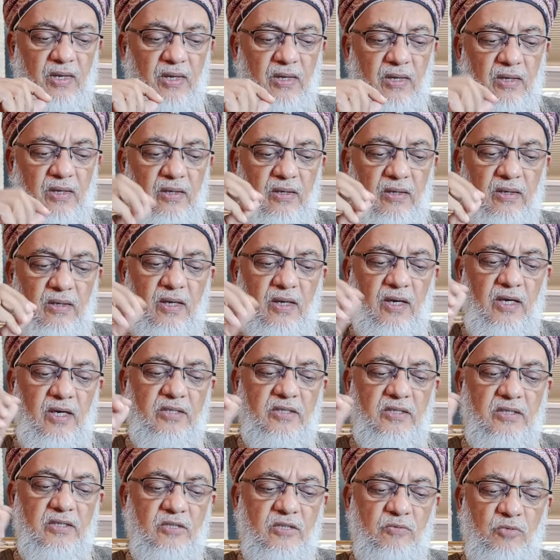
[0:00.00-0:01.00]
he
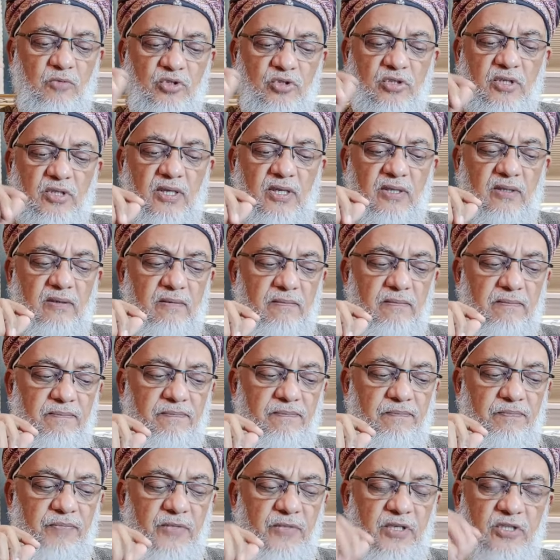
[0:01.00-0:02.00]
narrates in his Musnad
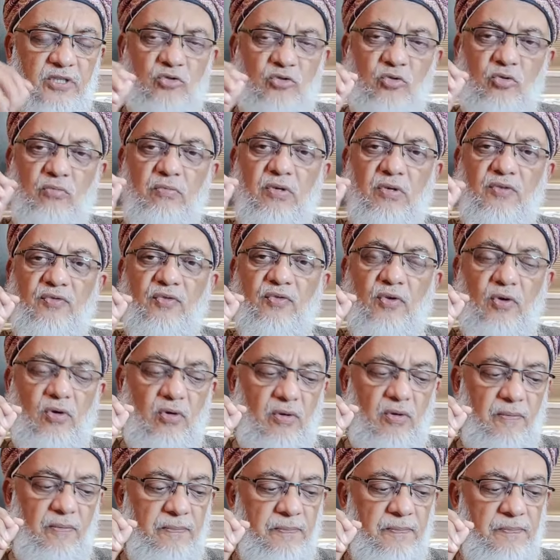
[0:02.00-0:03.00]
that soon
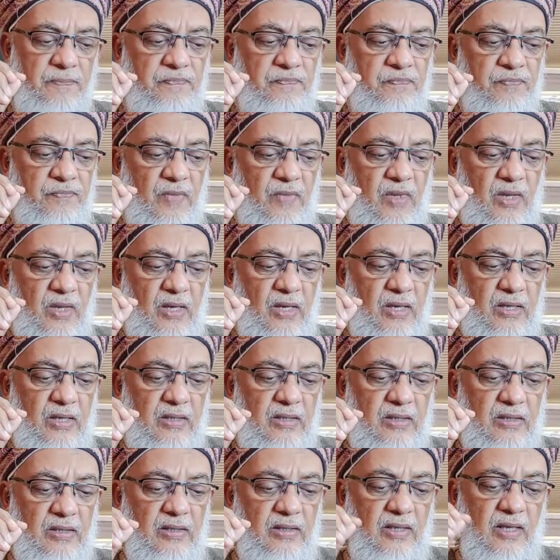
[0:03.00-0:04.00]
before
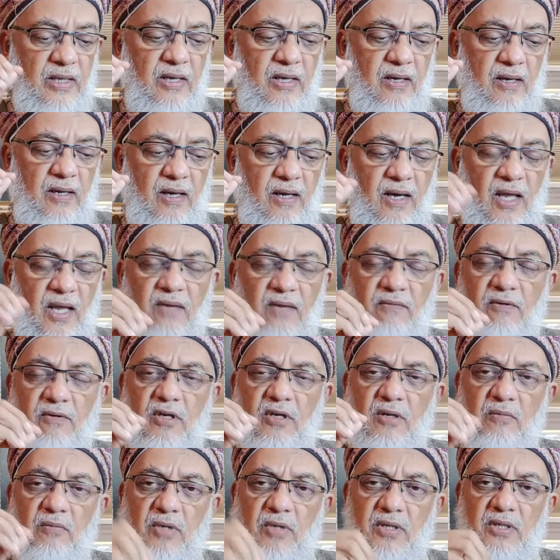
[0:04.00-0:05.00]
their
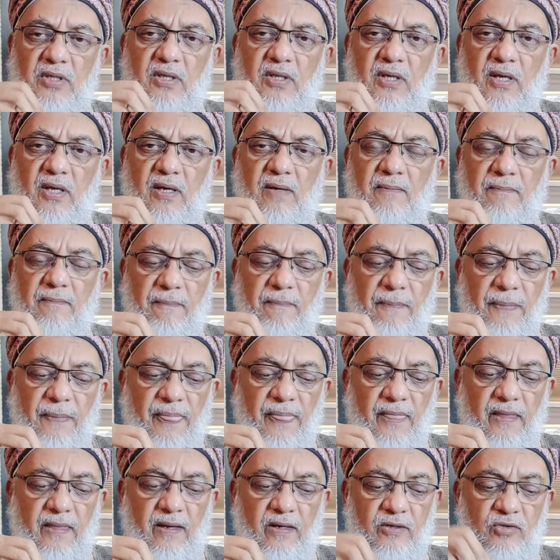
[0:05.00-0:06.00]
arrival in Medina,
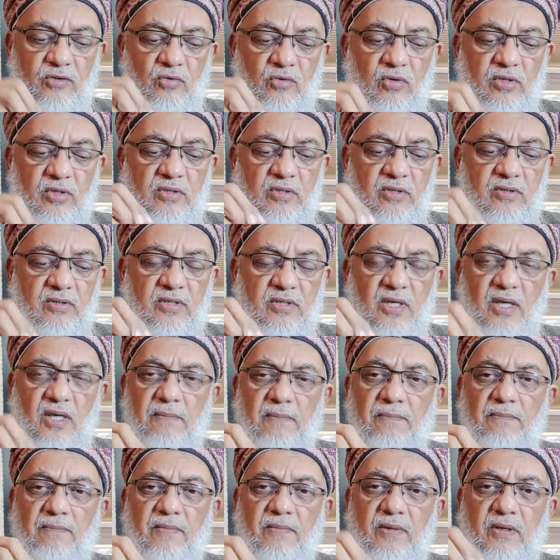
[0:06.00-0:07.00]
Rasulullah sallallahu alaihi
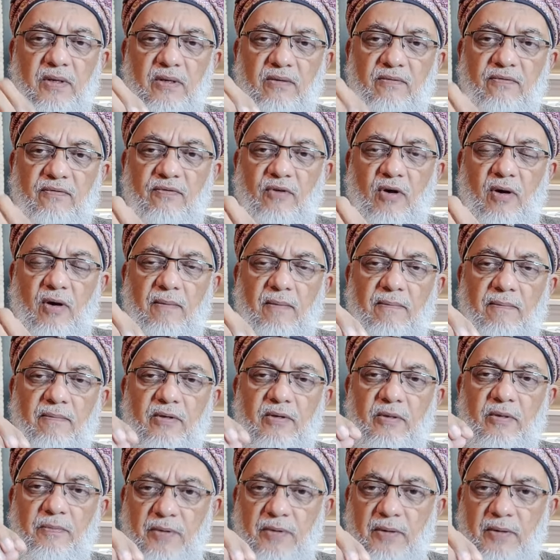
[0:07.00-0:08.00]
wasallam informed
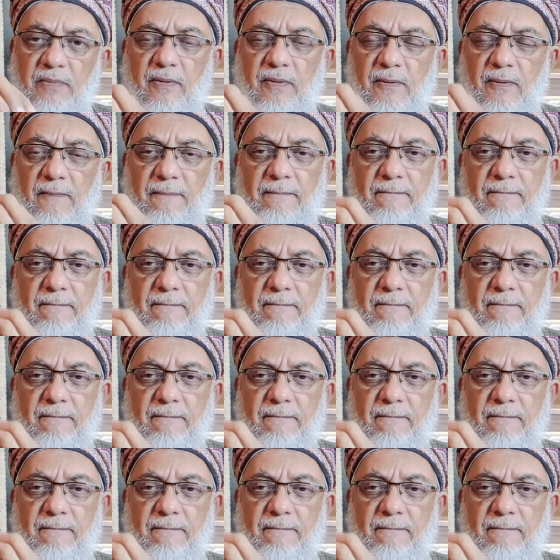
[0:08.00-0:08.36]
the people.